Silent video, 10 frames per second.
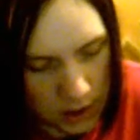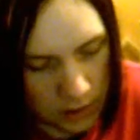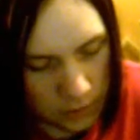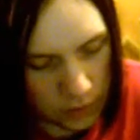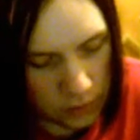
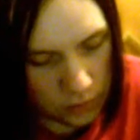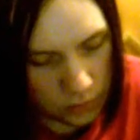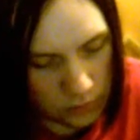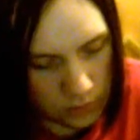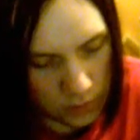and if
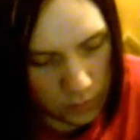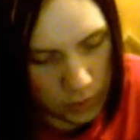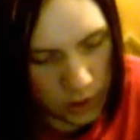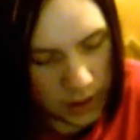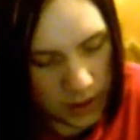you
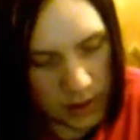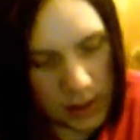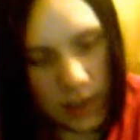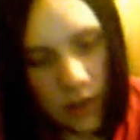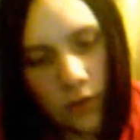put in,
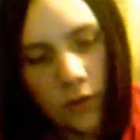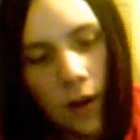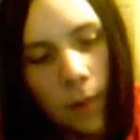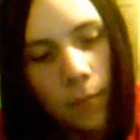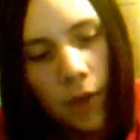say, your
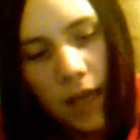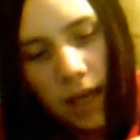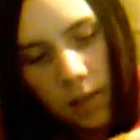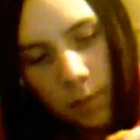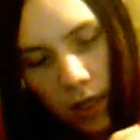
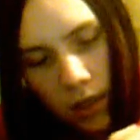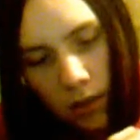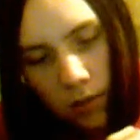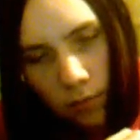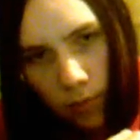PSP
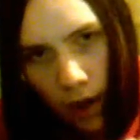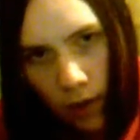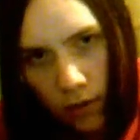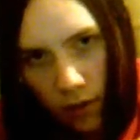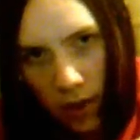
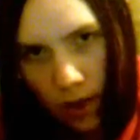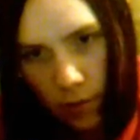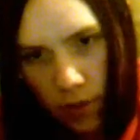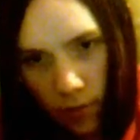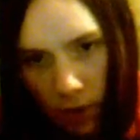power
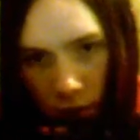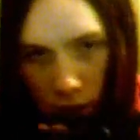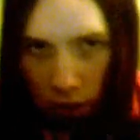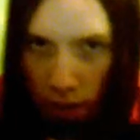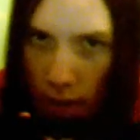adapter, because
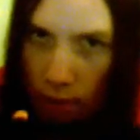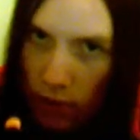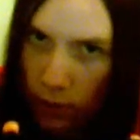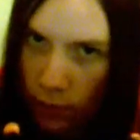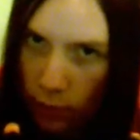it's the same
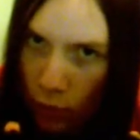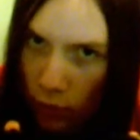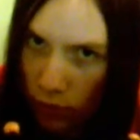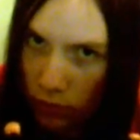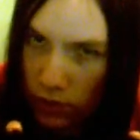type of
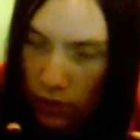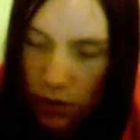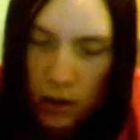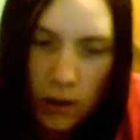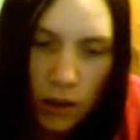port,
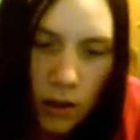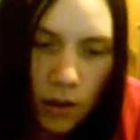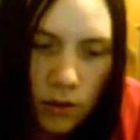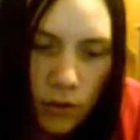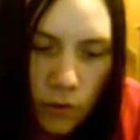
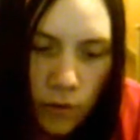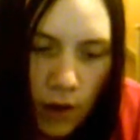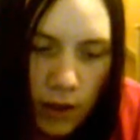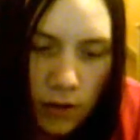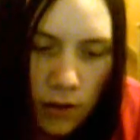you'll
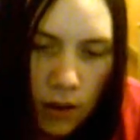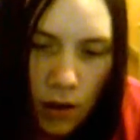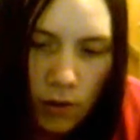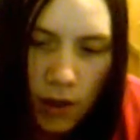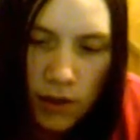find that
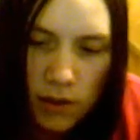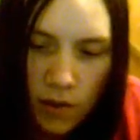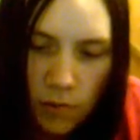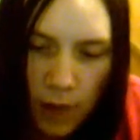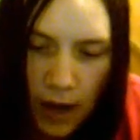it only has
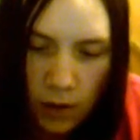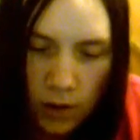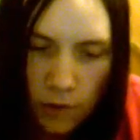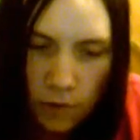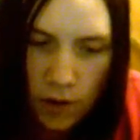enough
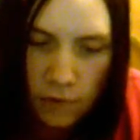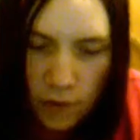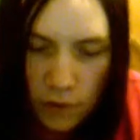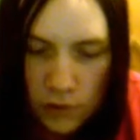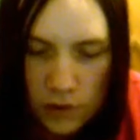power, 5
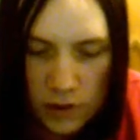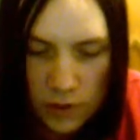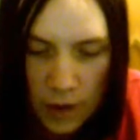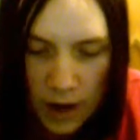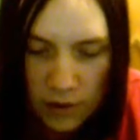volts,
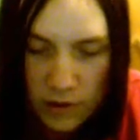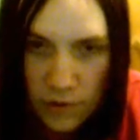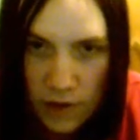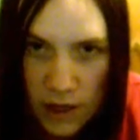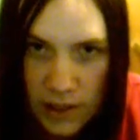to power the
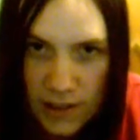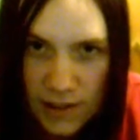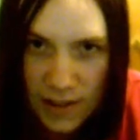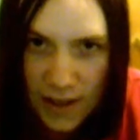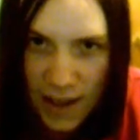
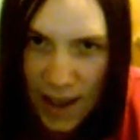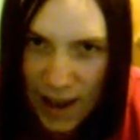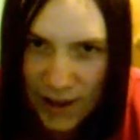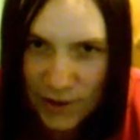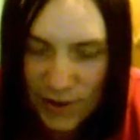device,
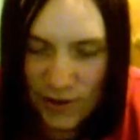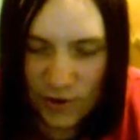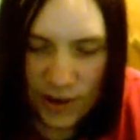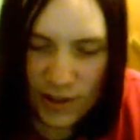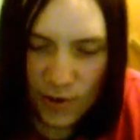and not the
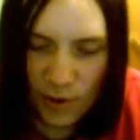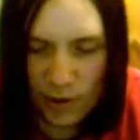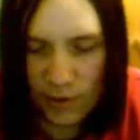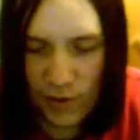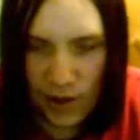screen, so up
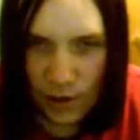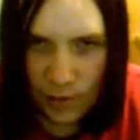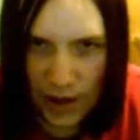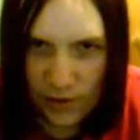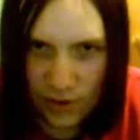comes the low
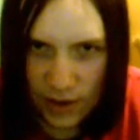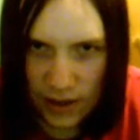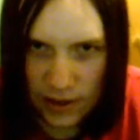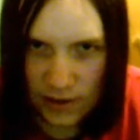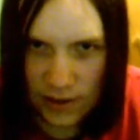battery
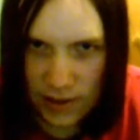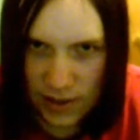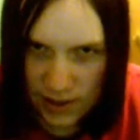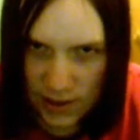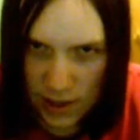light. And
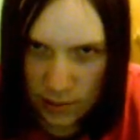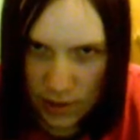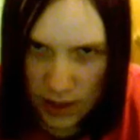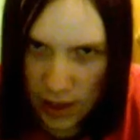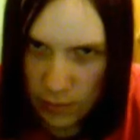this is the same
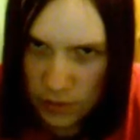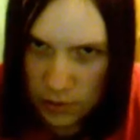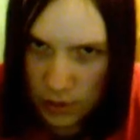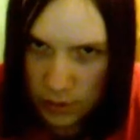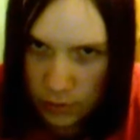thing that happened
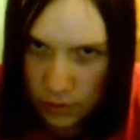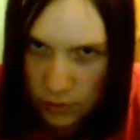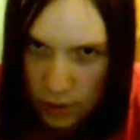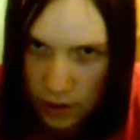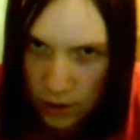to
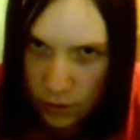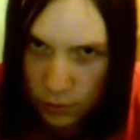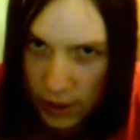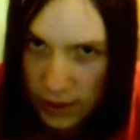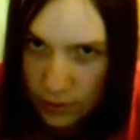people who
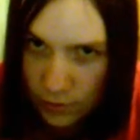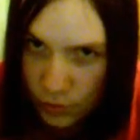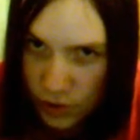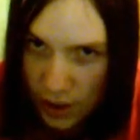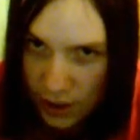played it with
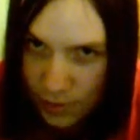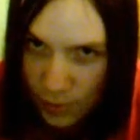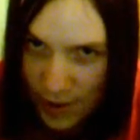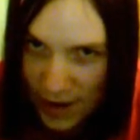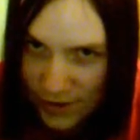
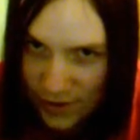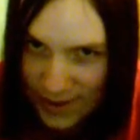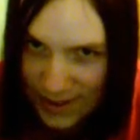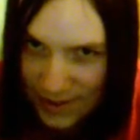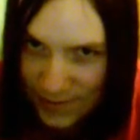rechargeable
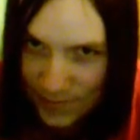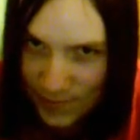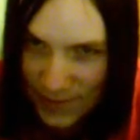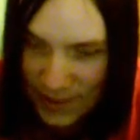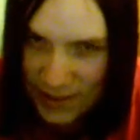batteries.
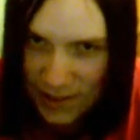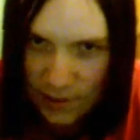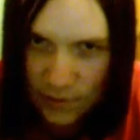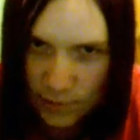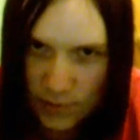
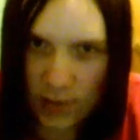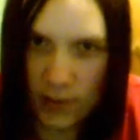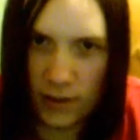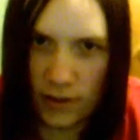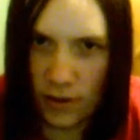So,
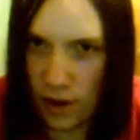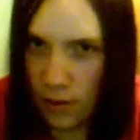you